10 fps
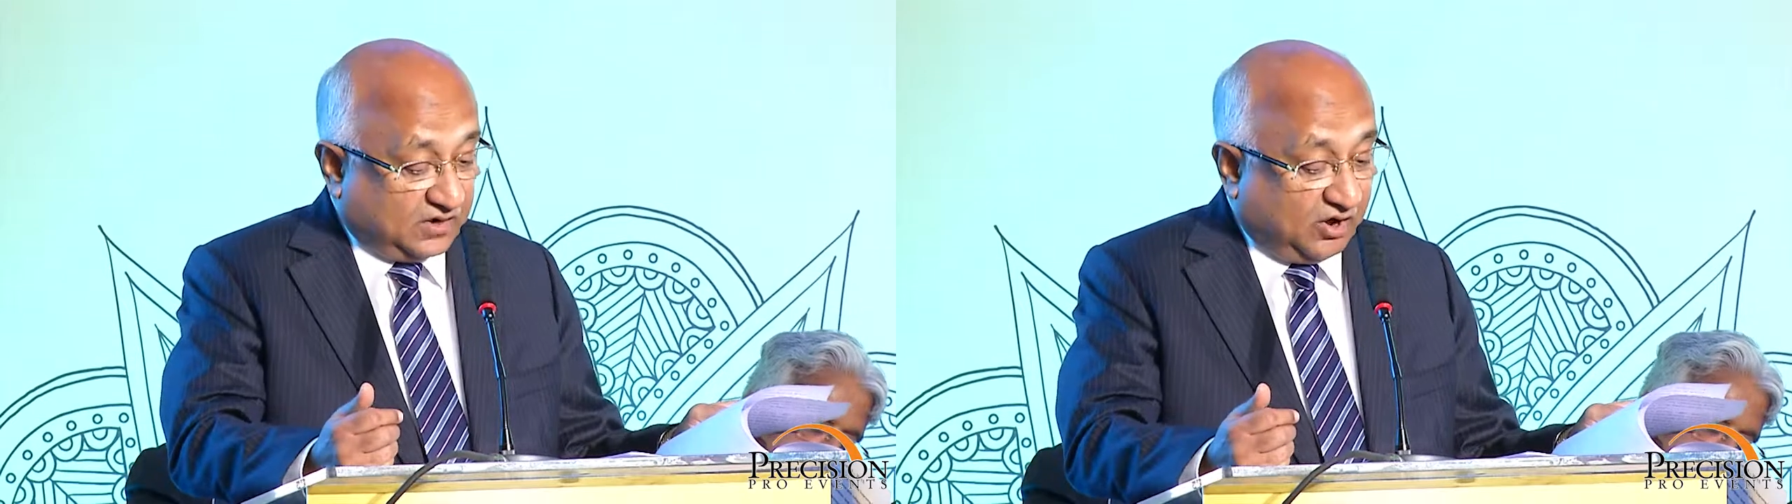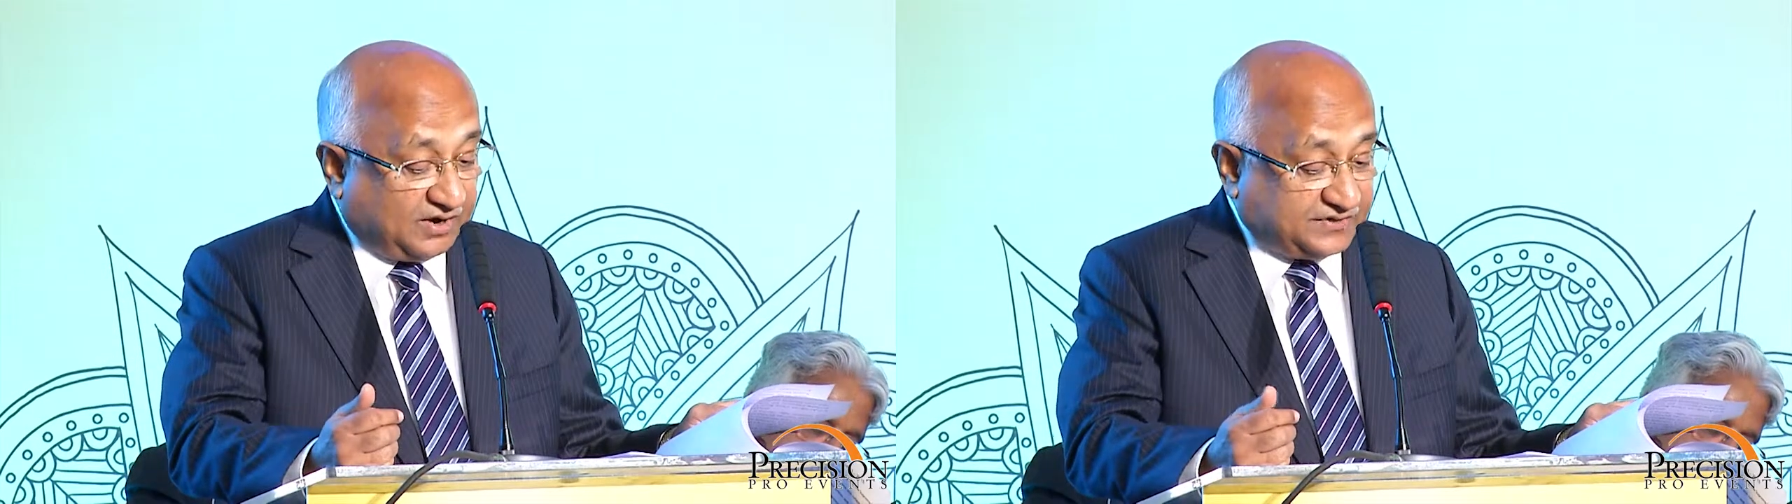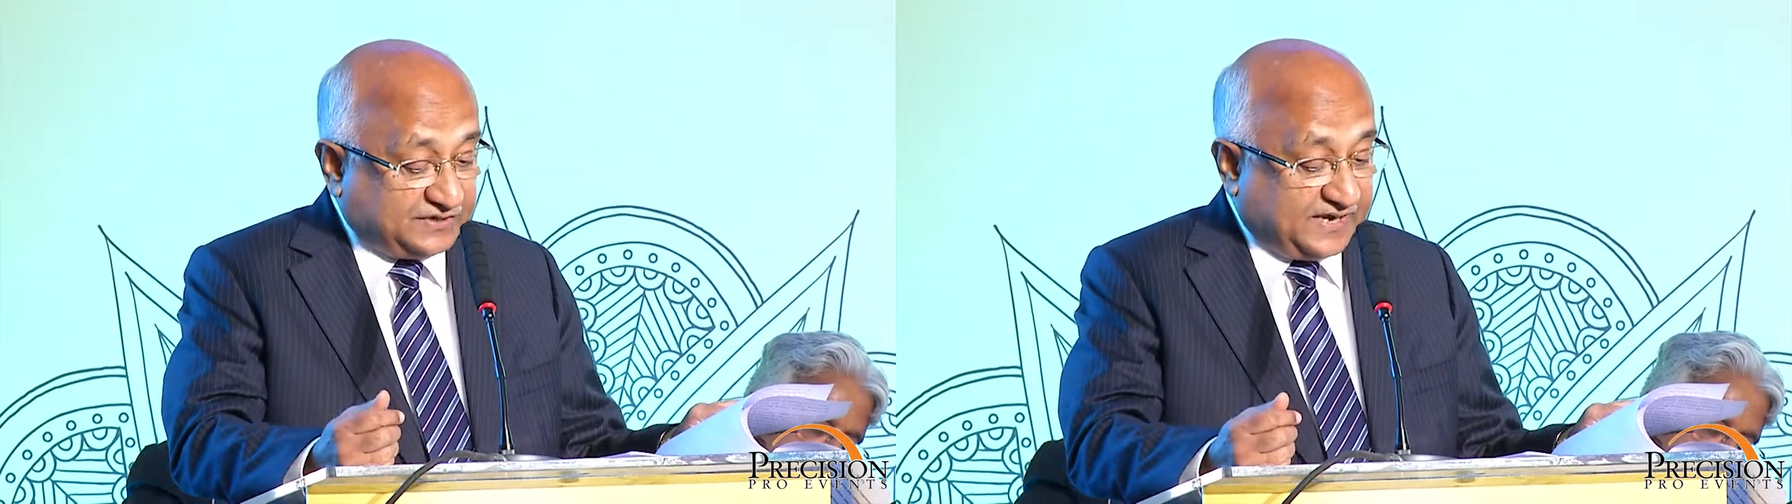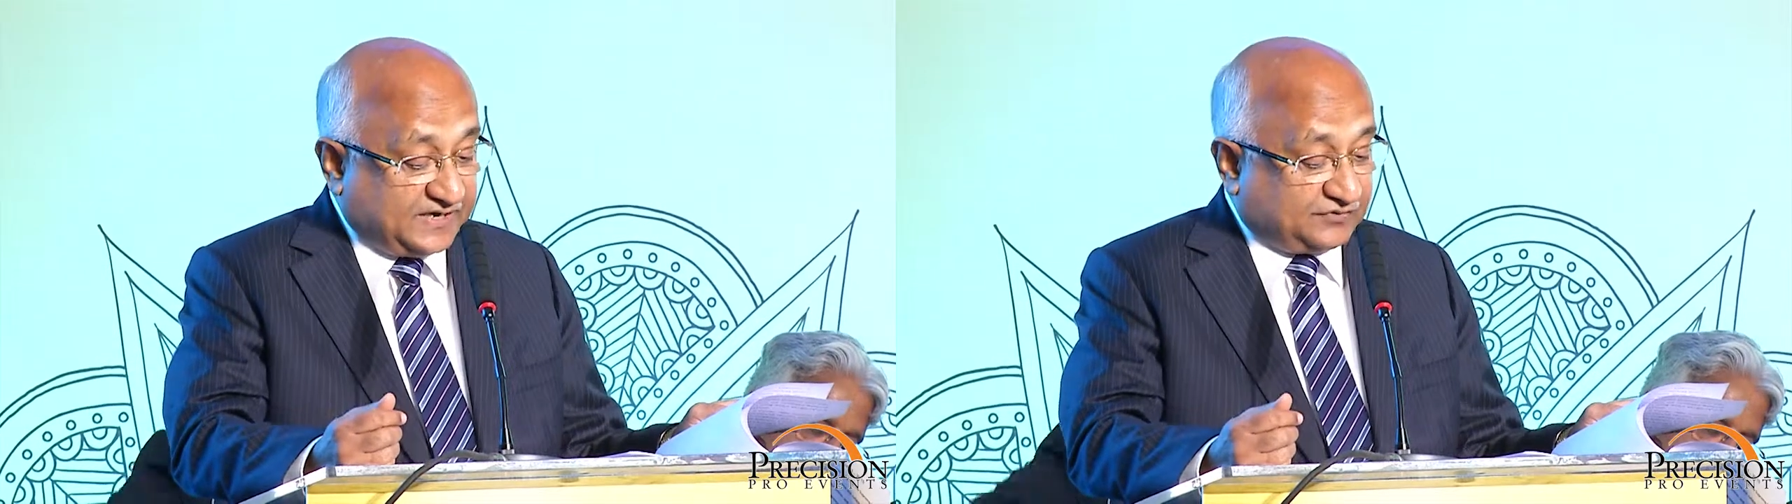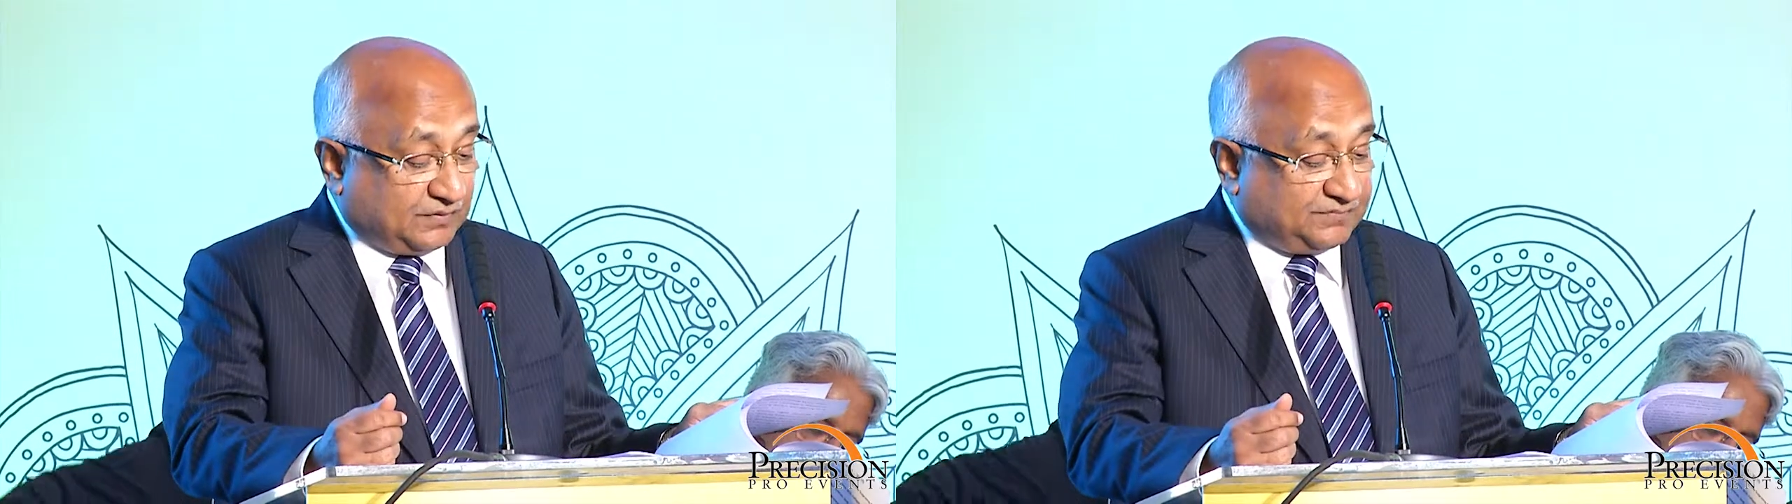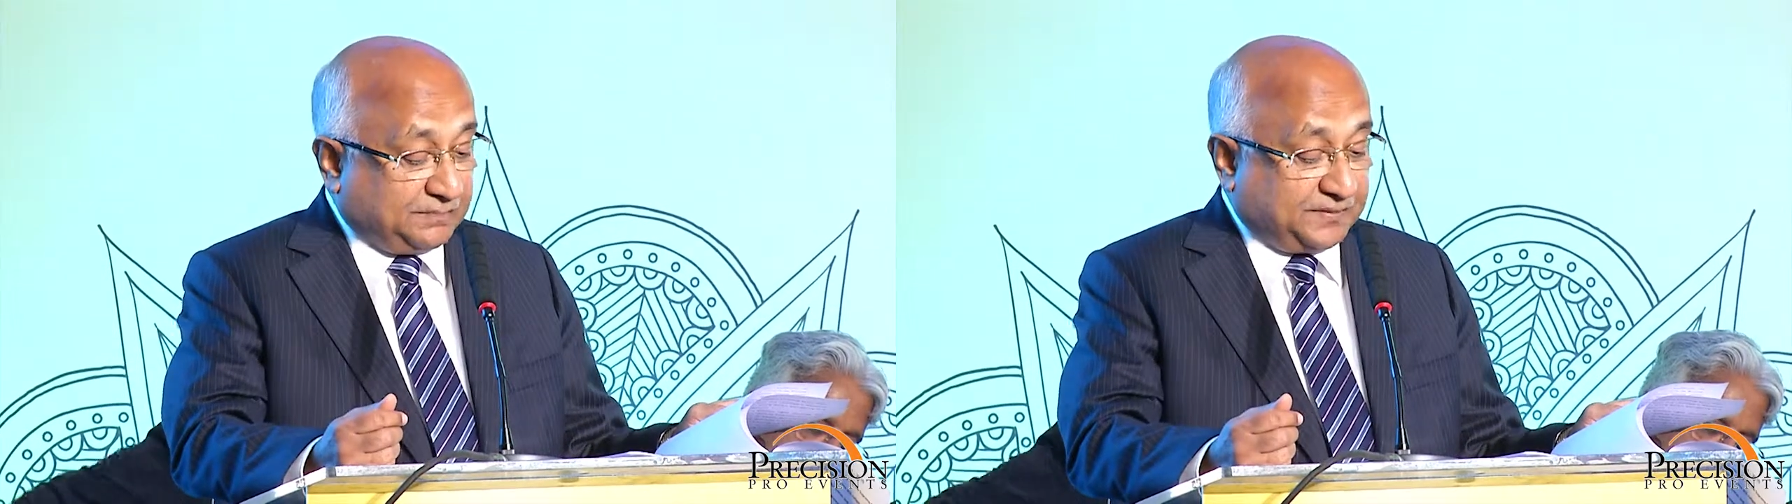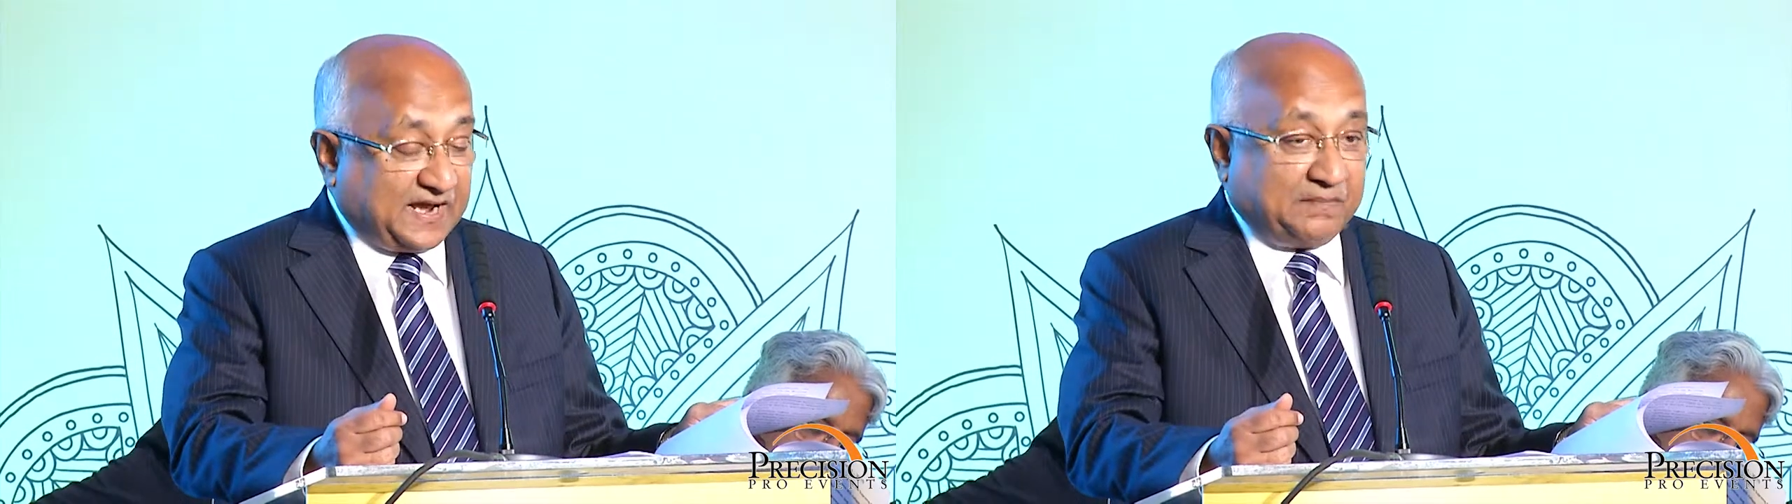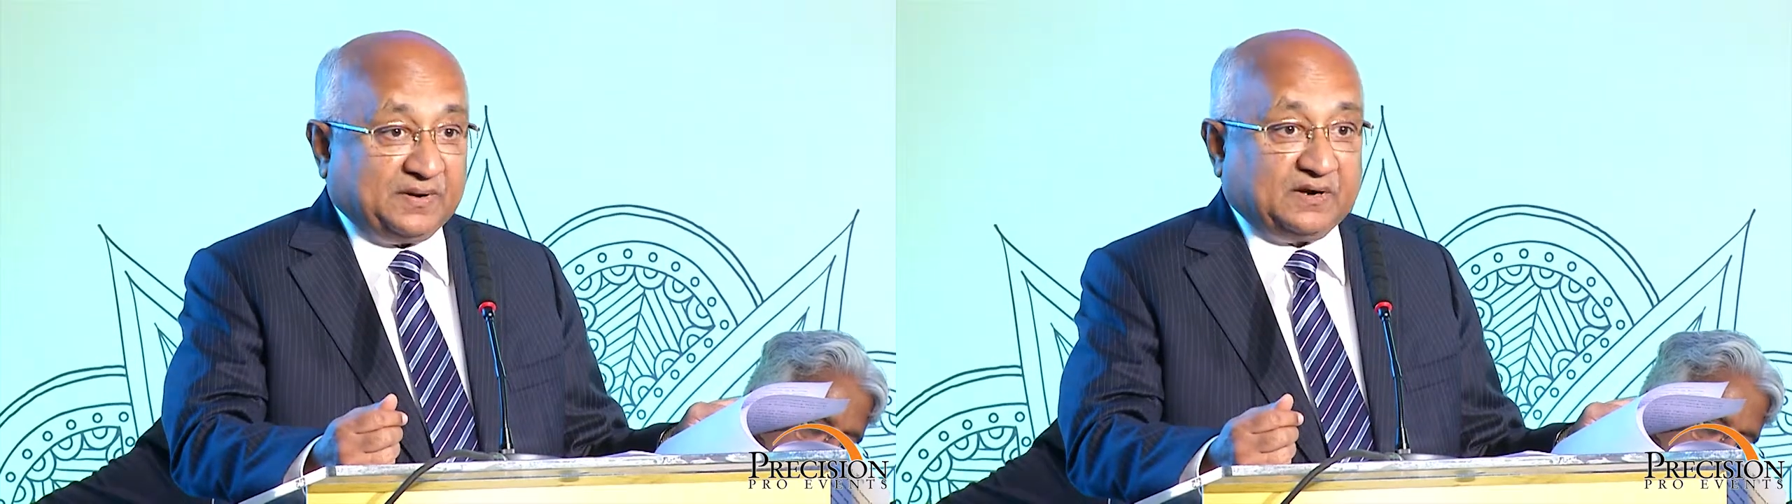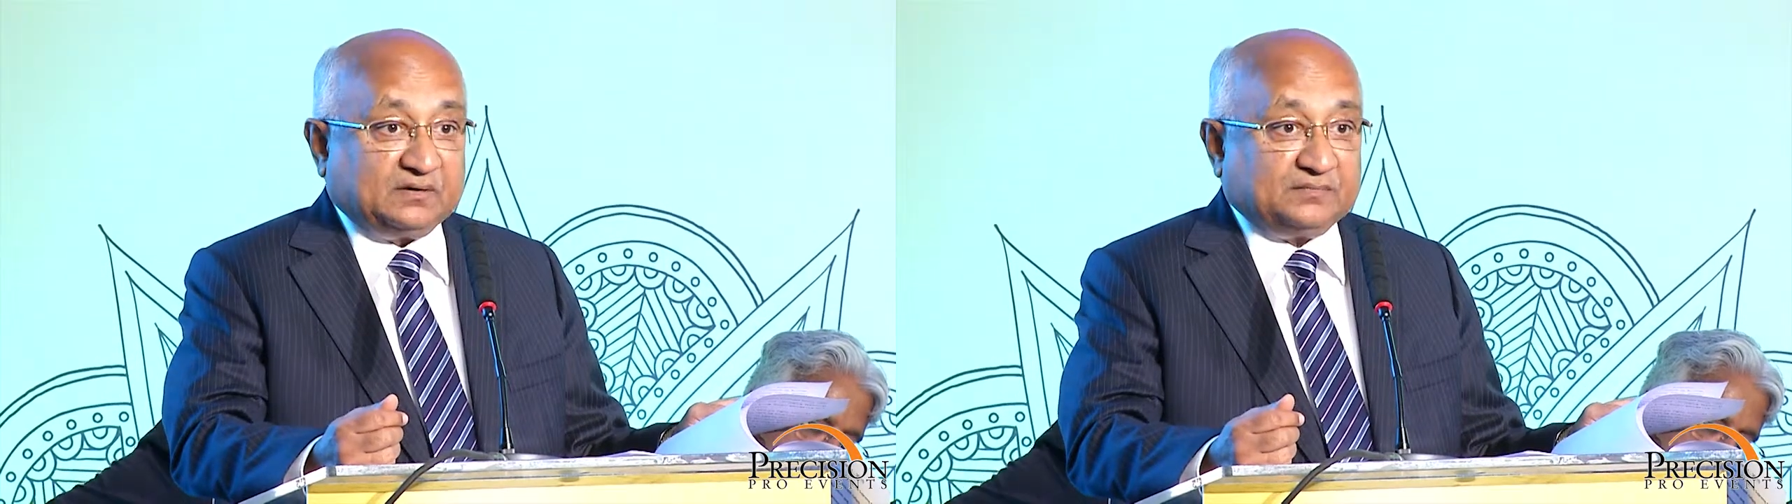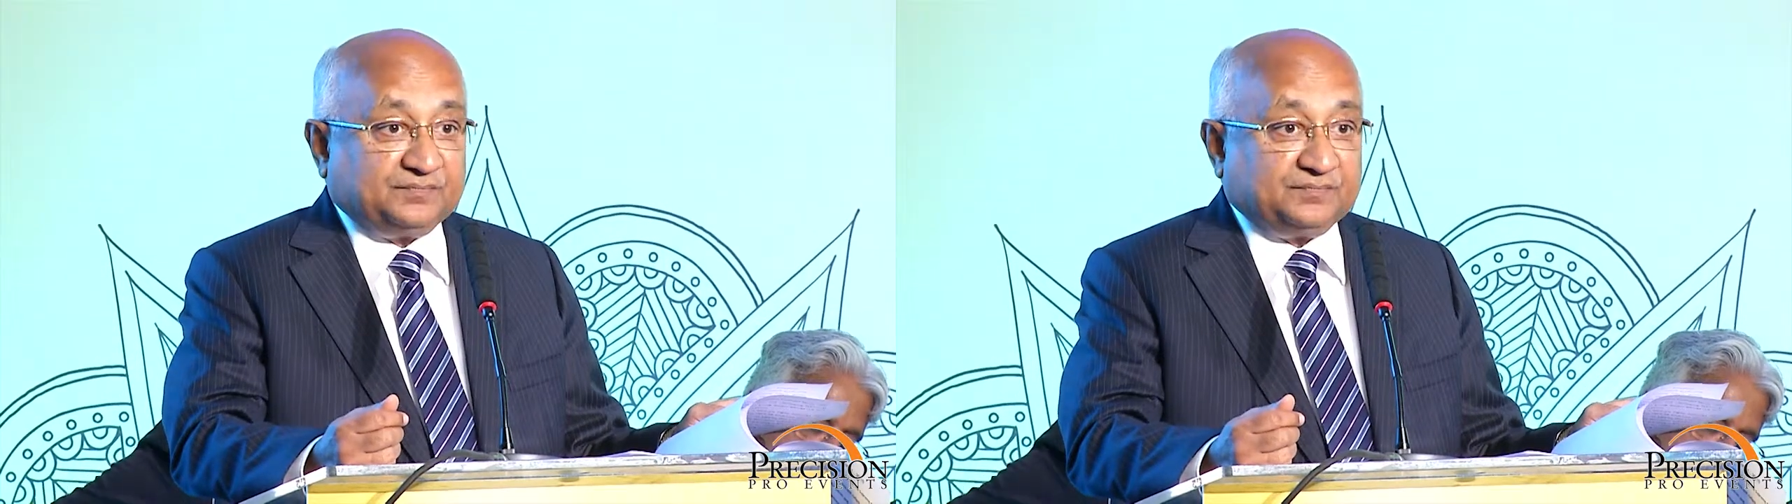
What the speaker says: originates from the preamble